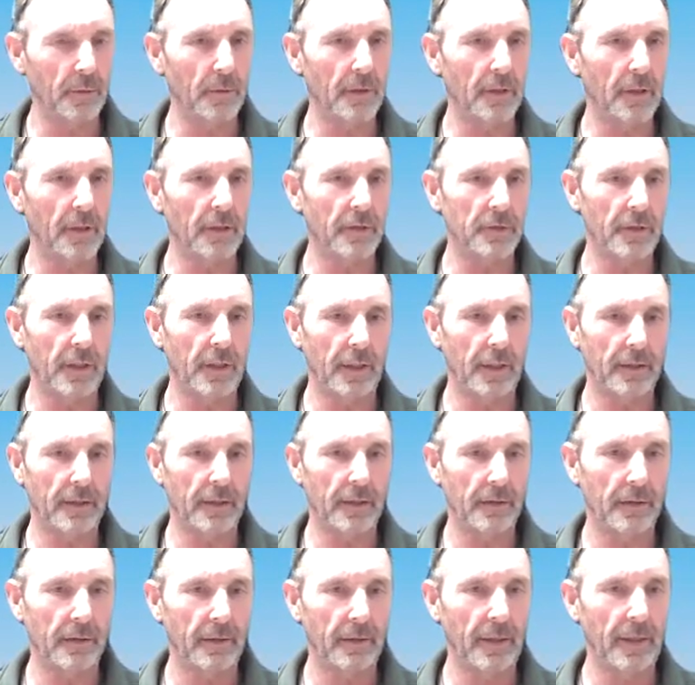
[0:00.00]
a soul
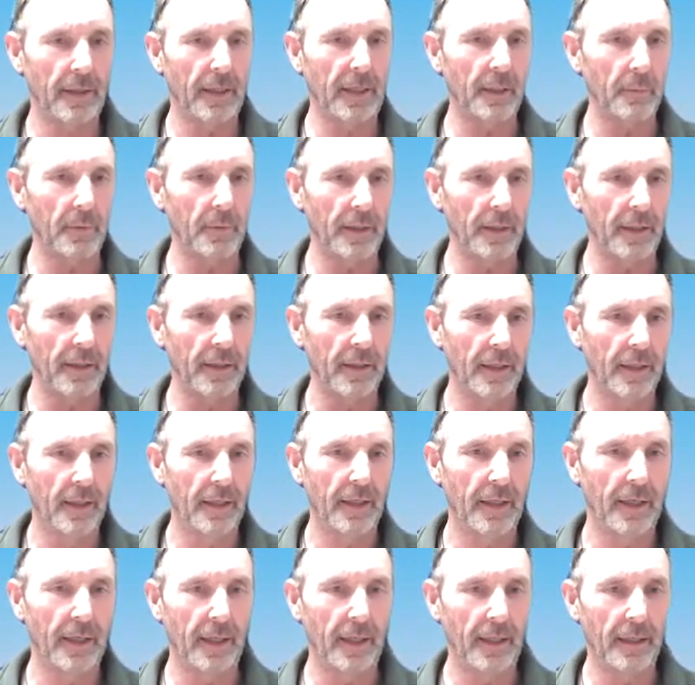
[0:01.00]
contract anyway,
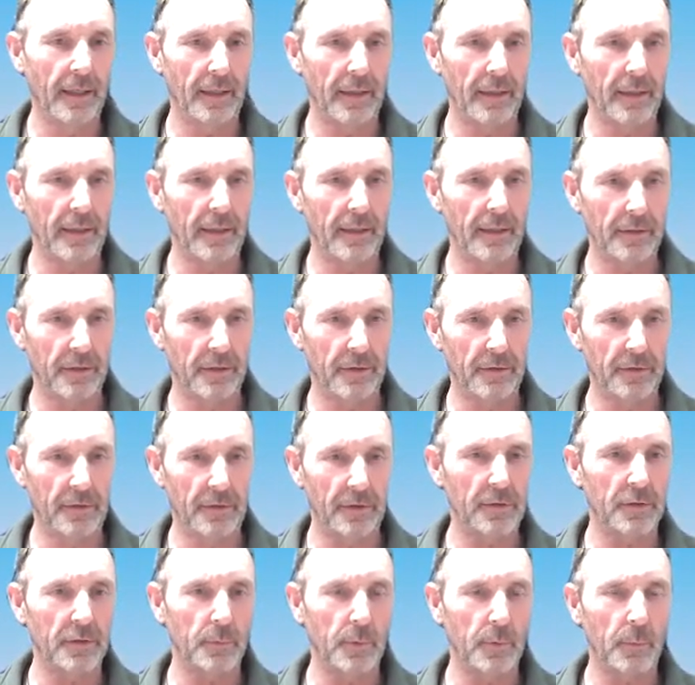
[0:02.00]
and a lot of the
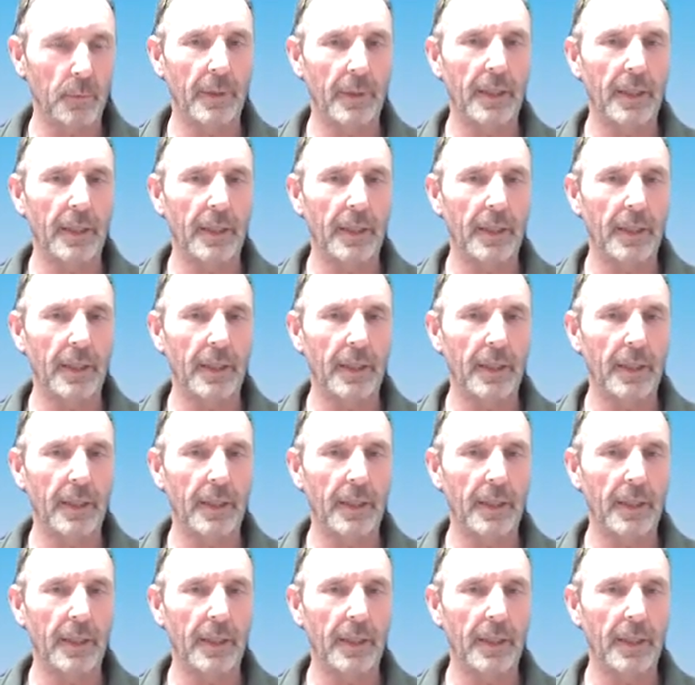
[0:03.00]
decisions we